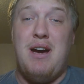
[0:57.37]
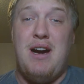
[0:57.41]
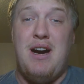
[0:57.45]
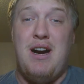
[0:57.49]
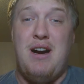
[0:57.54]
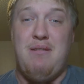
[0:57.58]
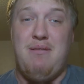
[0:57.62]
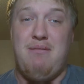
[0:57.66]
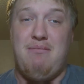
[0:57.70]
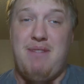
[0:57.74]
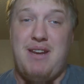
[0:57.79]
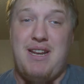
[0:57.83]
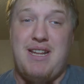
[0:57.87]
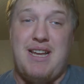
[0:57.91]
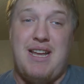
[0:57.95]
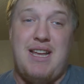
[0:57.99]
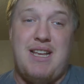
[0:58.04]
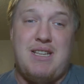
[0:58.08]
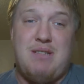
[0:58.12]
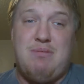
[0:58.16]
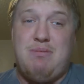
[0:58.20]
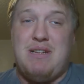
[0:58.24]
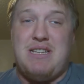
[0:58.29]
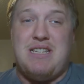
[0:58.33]
I mean, I
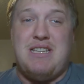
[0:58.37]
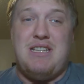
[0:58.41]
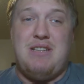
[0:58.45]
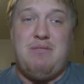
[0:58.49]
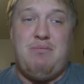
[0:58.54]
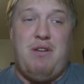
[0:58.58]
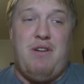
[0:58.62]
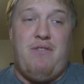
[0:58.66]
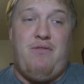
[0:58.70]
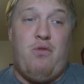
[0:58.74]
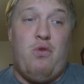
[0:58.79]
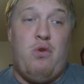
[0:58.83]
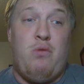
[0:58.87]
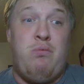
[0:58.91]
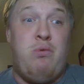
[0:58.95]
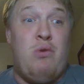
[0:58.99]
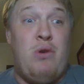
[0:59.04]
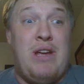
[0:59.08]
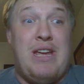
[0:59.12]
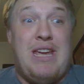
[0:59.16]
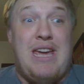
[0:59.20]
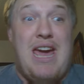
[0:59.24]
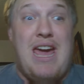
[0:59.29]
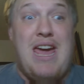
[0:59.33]
expected it to be a
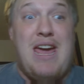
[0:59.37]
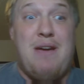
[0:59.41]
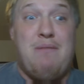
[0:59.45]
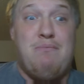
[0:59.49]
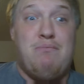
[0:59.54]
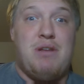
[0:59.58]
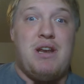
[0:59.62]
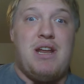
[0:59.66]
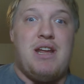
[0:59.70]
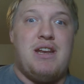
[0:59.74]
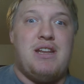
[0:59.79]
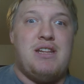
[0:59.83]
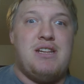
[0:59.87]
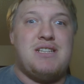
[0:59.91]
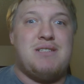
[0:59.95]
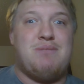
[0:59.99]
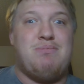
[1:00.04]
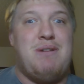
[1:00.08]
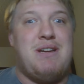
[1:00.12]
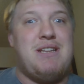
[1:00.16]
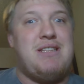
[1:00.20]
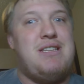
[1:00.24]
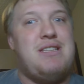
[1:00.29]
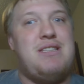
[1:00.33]
4-point game, but I didn't
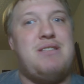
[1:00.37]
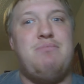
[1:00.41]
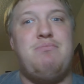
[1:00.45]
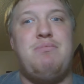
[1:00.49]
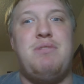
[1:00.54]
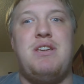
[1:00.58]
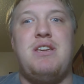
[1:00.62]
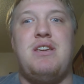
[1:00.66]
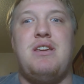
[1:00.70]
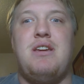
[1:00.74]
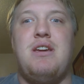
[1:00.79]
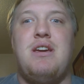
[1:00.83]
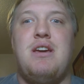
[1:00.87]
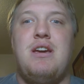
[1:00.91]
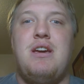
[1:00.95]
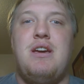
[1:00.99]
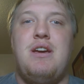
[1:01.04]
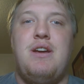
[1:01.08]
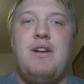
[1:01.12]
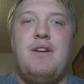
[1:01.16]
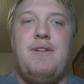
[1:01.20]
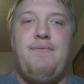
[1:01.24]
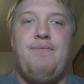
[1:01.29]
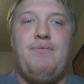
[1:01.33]
expect it to be
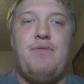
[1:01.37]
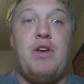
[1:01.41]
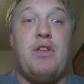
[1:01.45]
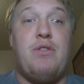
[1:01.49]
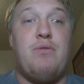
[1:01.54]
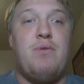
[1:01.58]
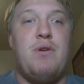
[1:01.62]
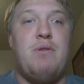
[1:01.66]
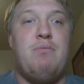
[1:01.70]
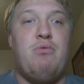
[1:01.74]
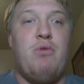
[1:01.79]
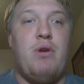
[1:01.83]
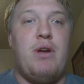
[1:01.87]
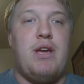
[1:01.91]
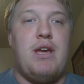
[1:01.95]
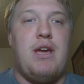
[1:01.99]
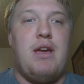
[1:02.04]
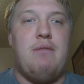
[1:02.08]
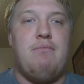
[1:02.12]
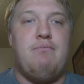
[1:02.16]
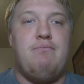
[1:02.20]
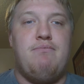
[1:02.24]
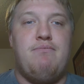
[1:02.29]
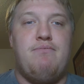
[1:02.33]
a 3-point
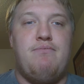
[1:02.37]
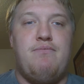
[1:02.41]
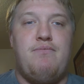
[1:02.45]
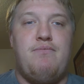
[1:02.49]
game.